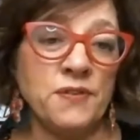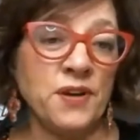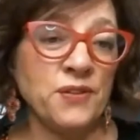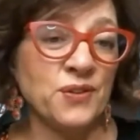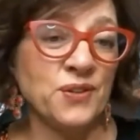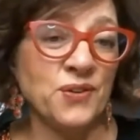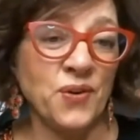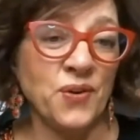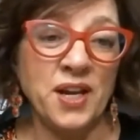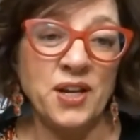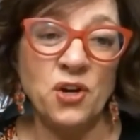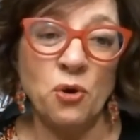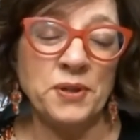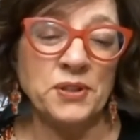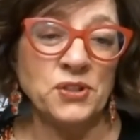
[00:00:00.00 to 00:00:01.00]
of other great
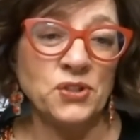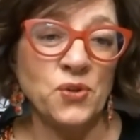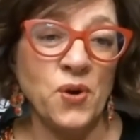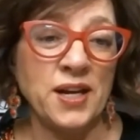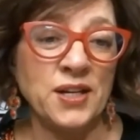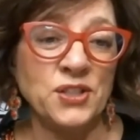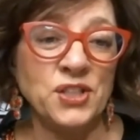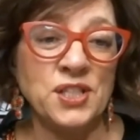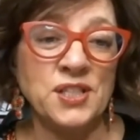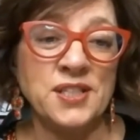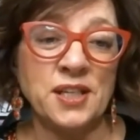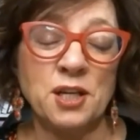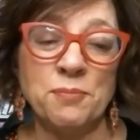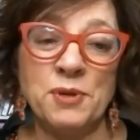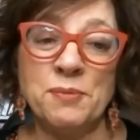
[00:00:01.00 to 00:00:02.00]
coping strategies
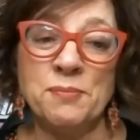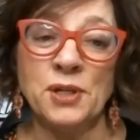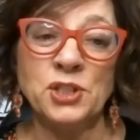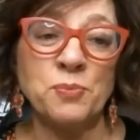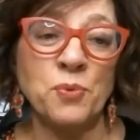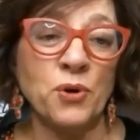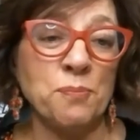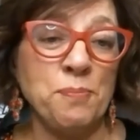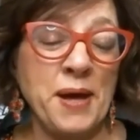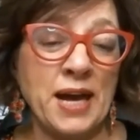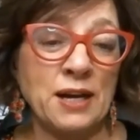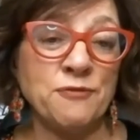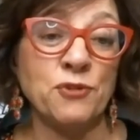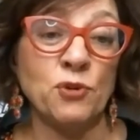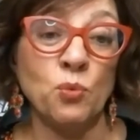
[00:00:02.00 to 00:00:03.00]
that can be much more
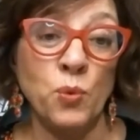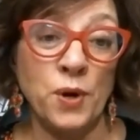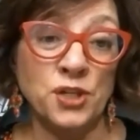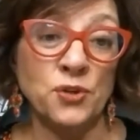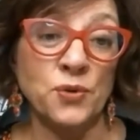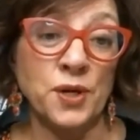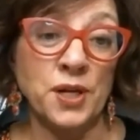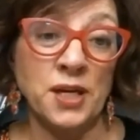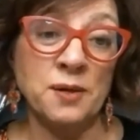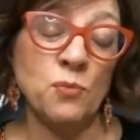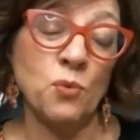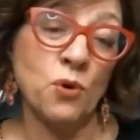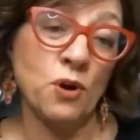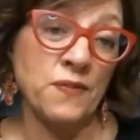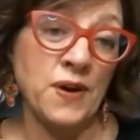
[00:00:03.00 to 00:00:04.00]
impactful when you're in
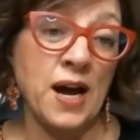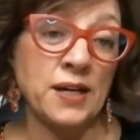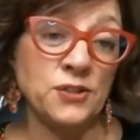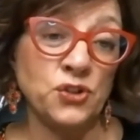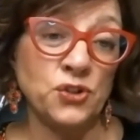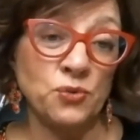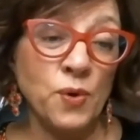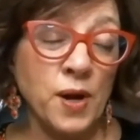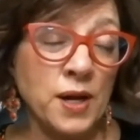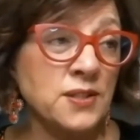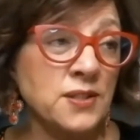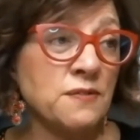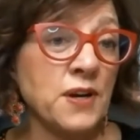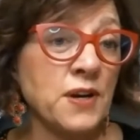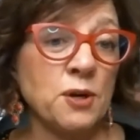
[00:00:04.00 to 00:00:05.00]
more of a high
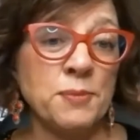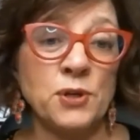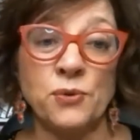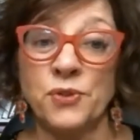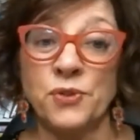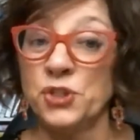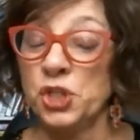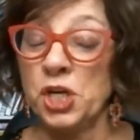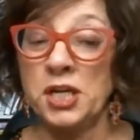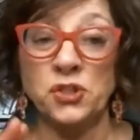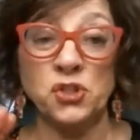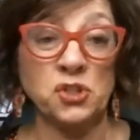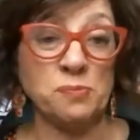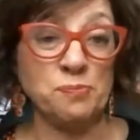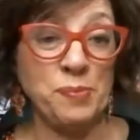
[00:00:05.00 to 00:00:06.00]
stress environment where the
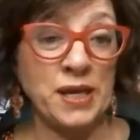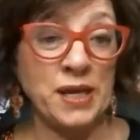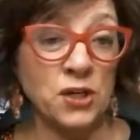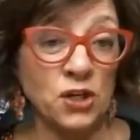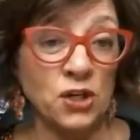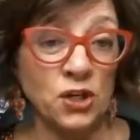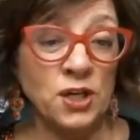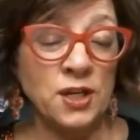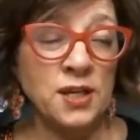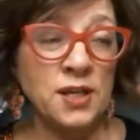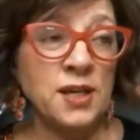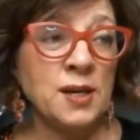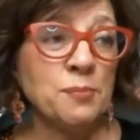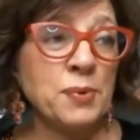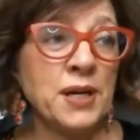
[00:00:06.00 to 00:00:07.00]
change is bigger.
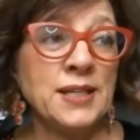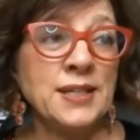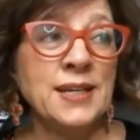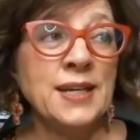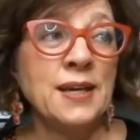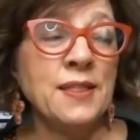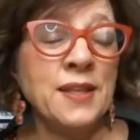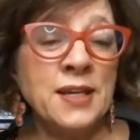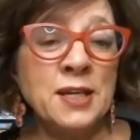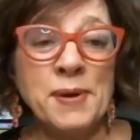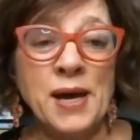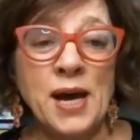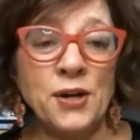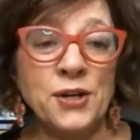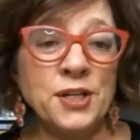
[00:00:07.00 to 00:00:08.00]
But think
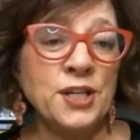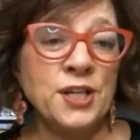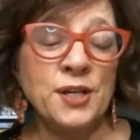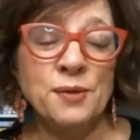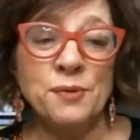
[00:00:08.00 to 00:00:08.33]
about it.